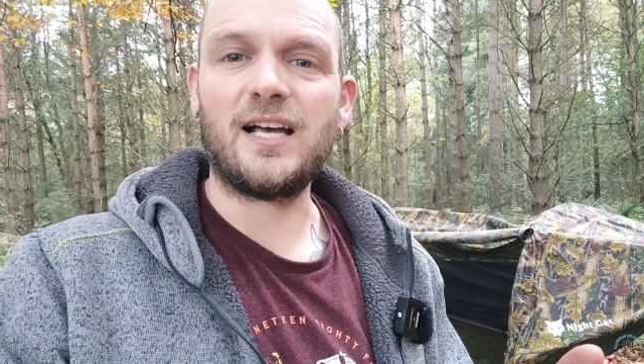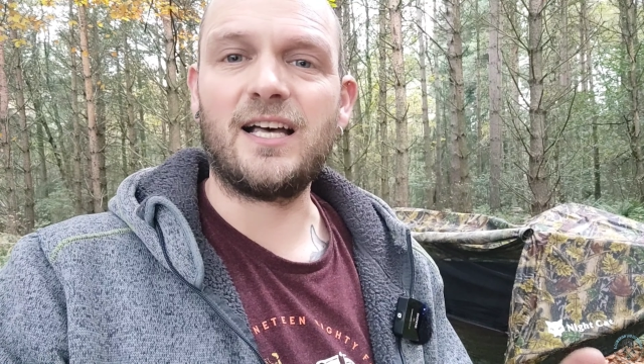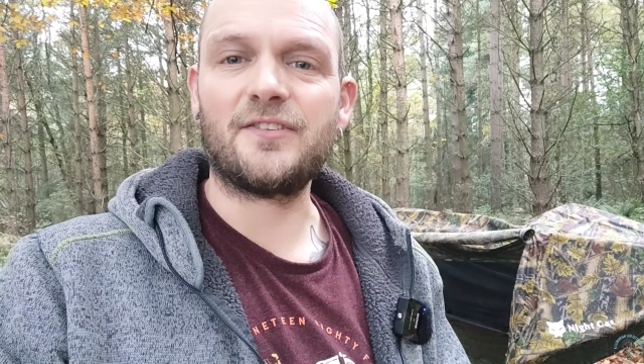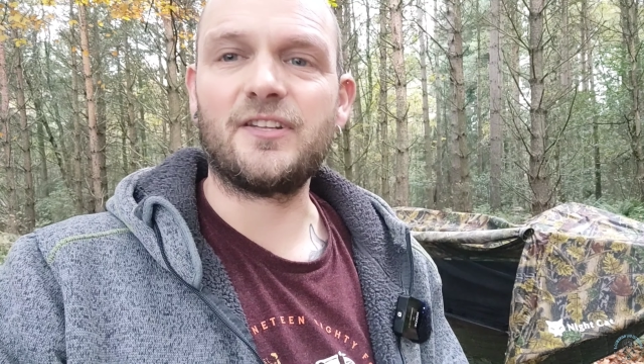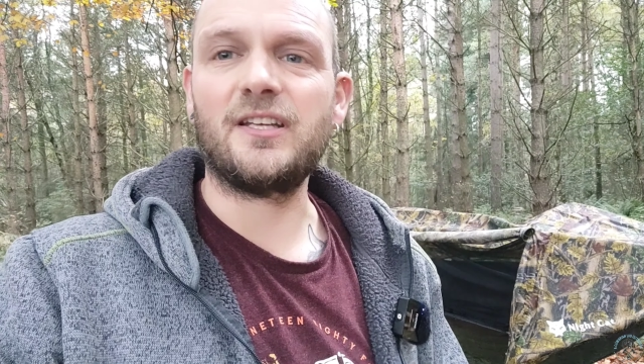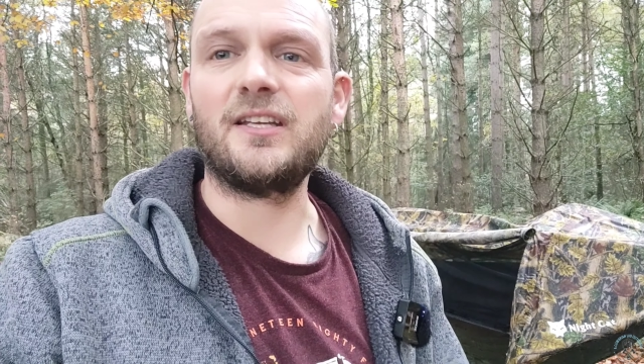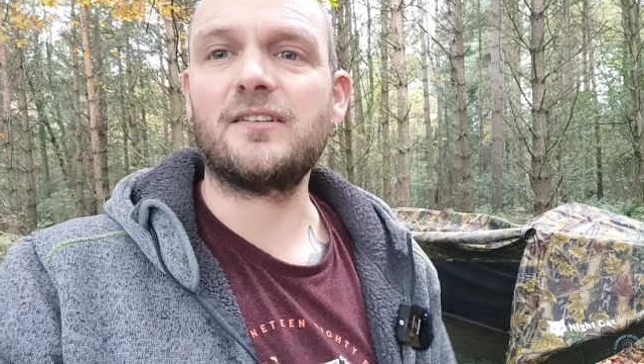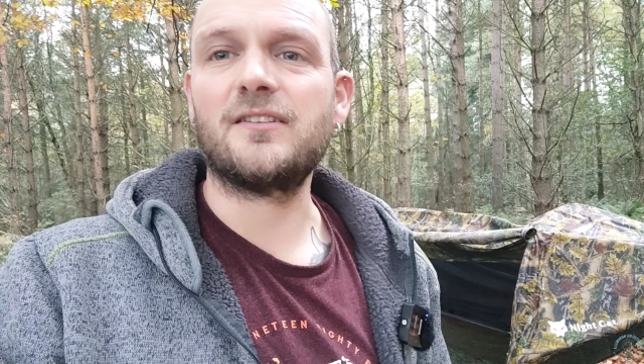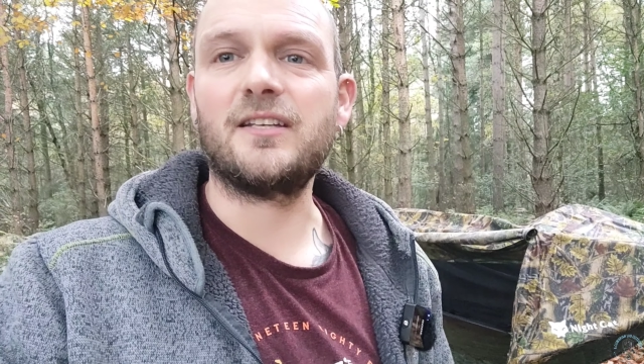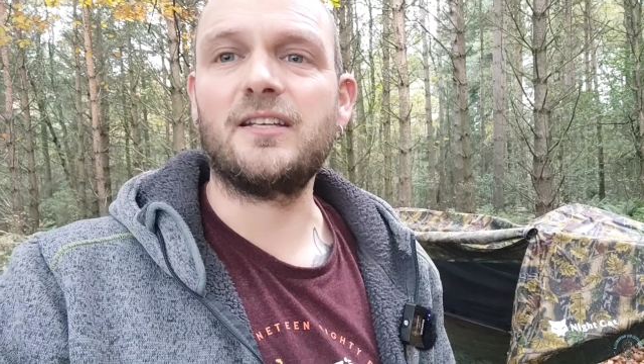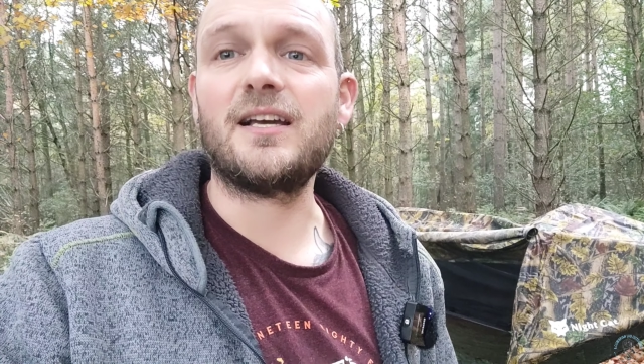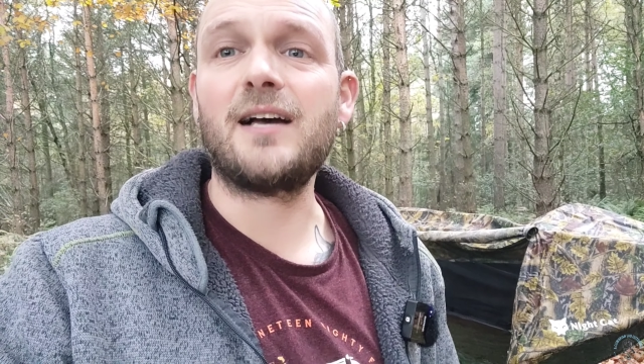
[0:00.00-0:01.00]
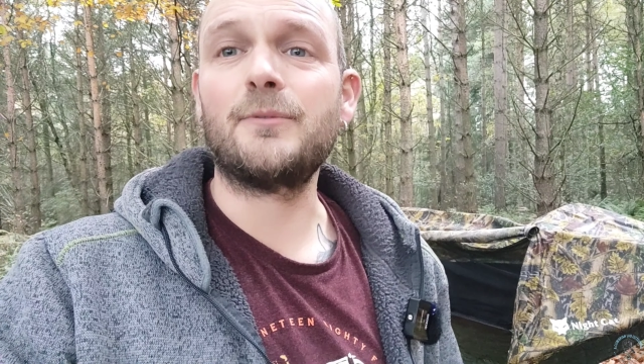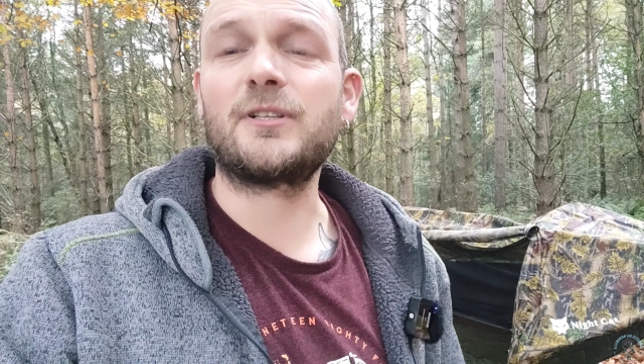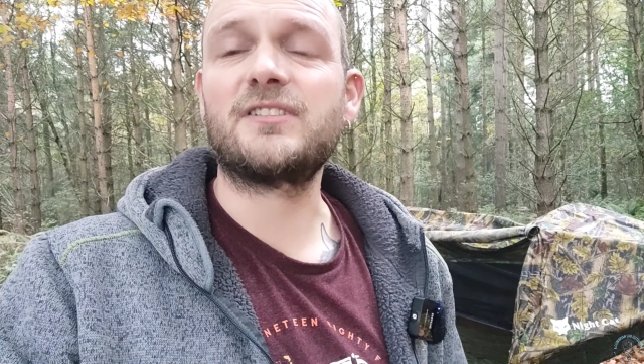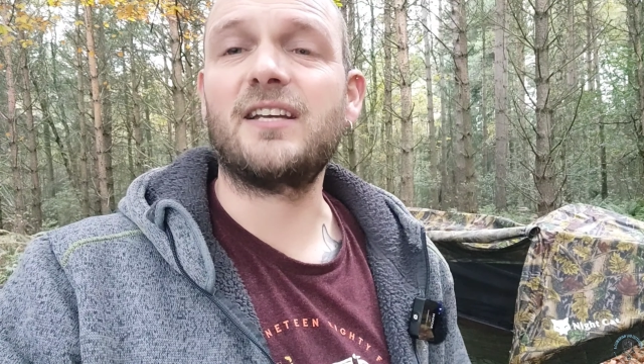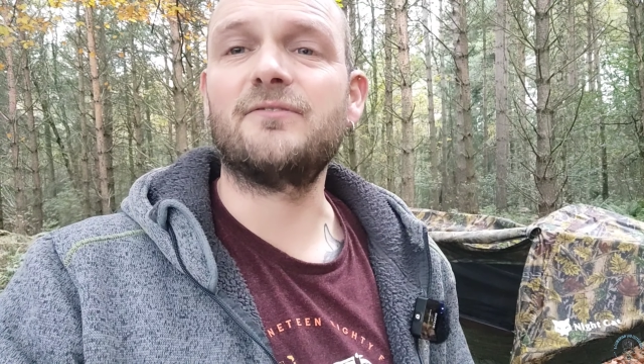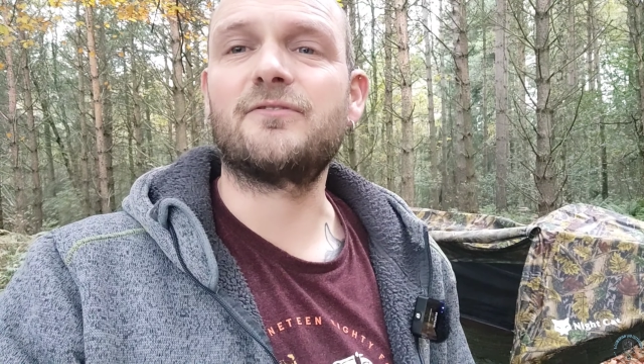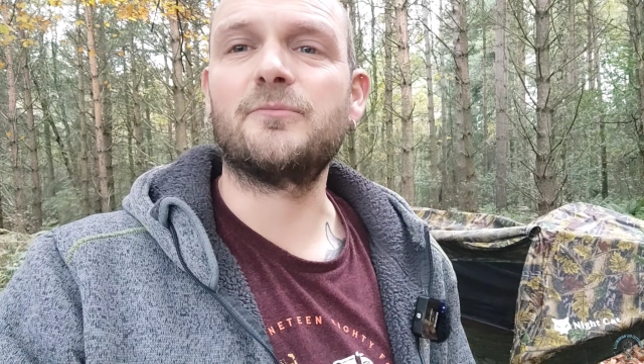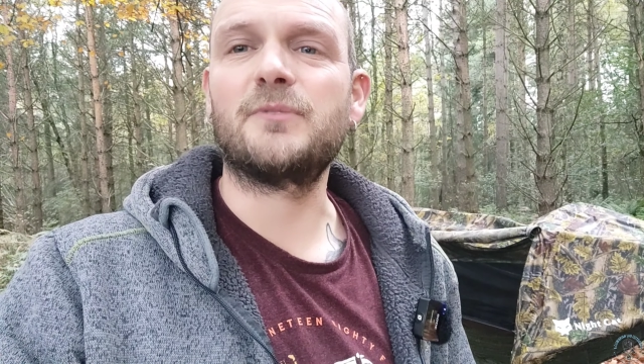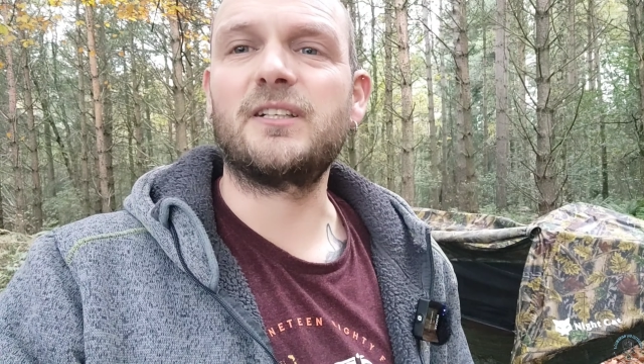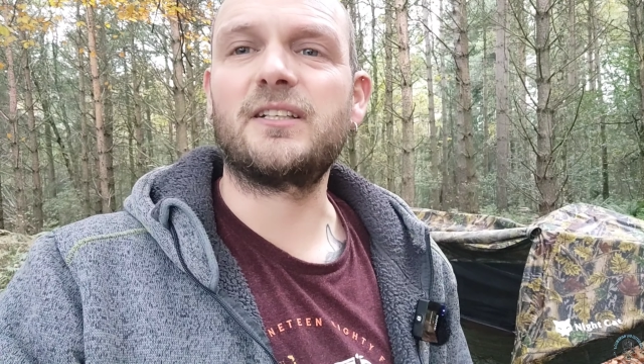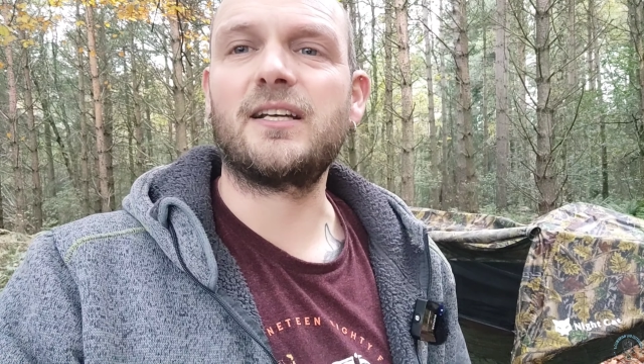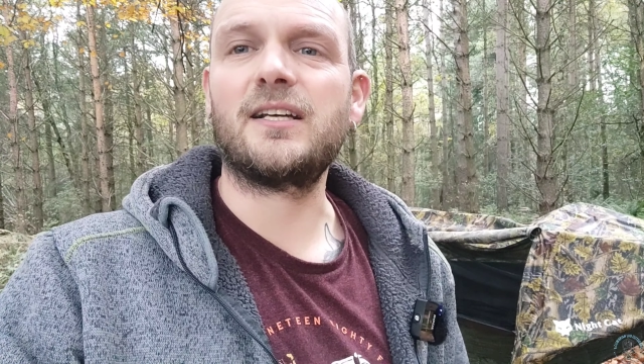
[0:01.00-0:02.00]
at the hammock tent from
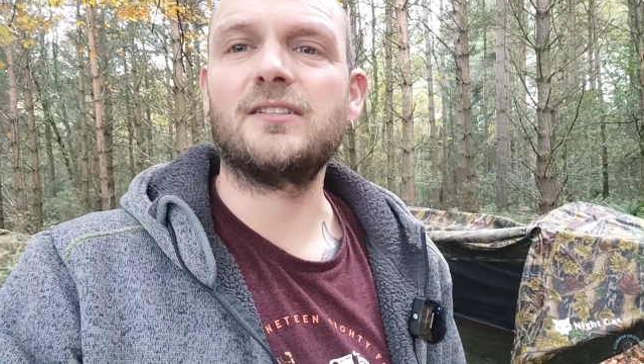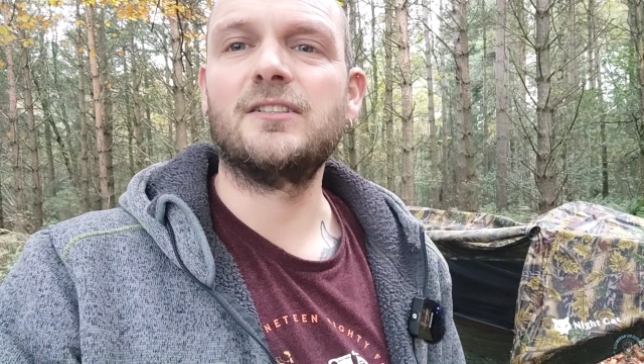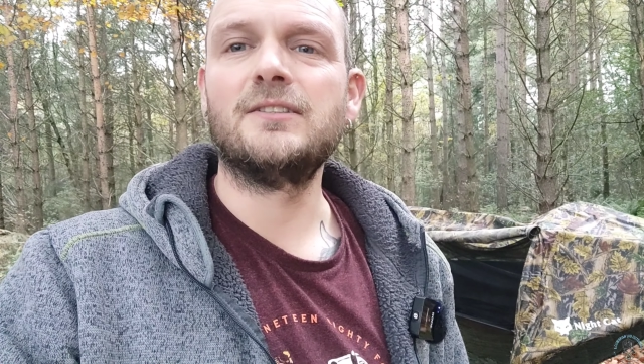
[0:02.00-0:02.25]
Nightcat.